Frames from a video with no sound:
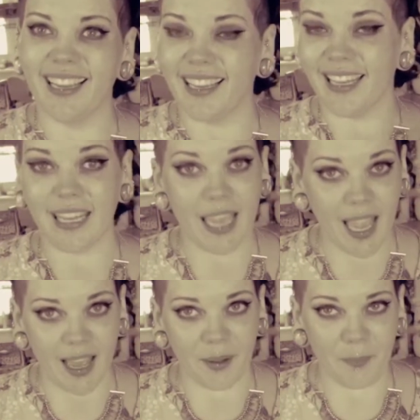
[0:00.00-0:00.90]

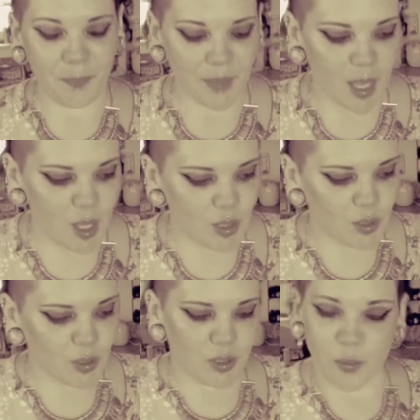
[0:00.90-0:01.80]
Yeah.
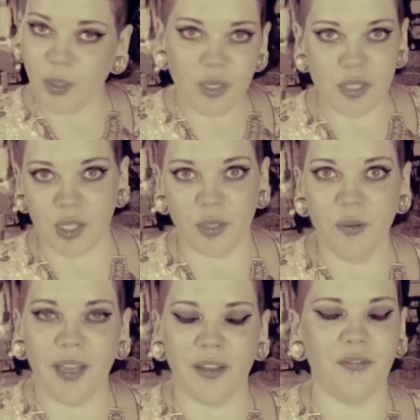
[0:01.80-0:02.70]
So what do you do
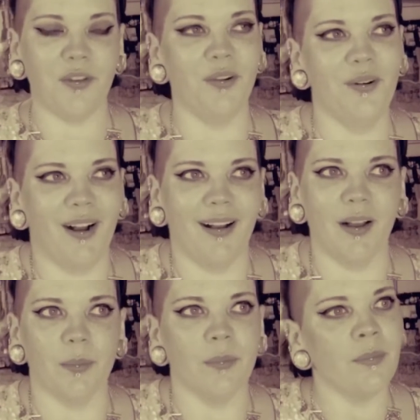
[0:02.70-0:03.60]
if you
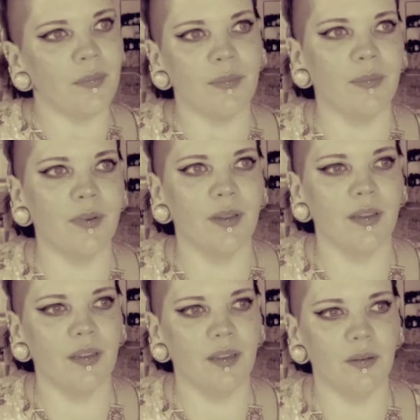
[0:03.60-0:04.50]

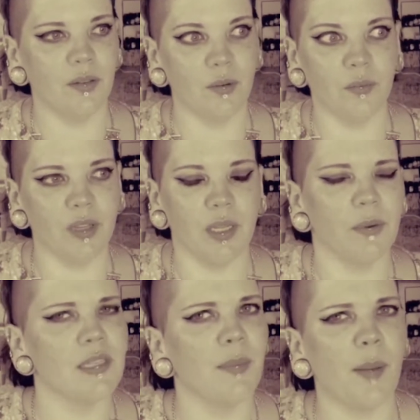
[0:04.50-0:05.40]
really
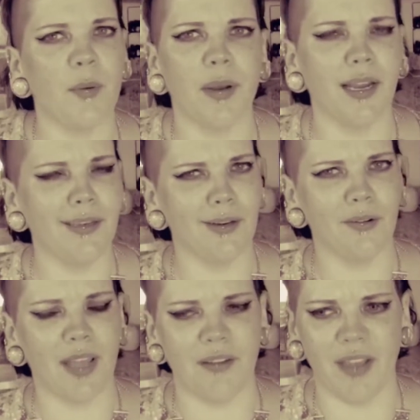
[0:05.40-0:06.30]
want some apple pie and you don't
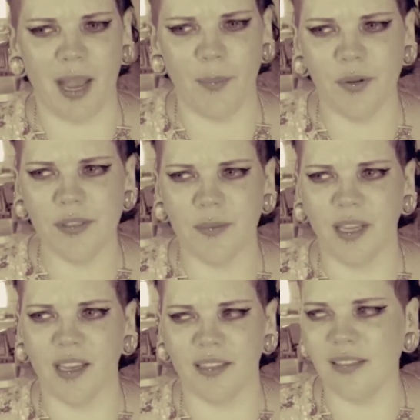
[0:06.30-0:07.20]
have apples
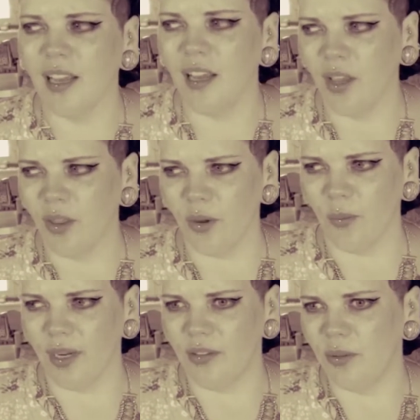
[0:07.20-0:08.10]
because they're
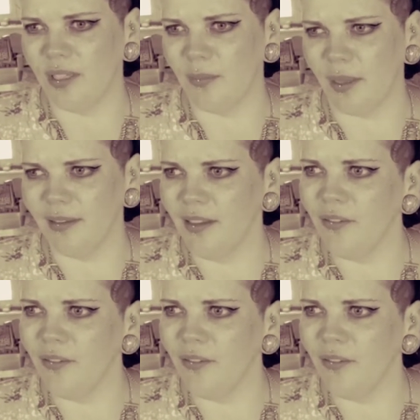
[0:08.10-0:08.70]
way too expensive?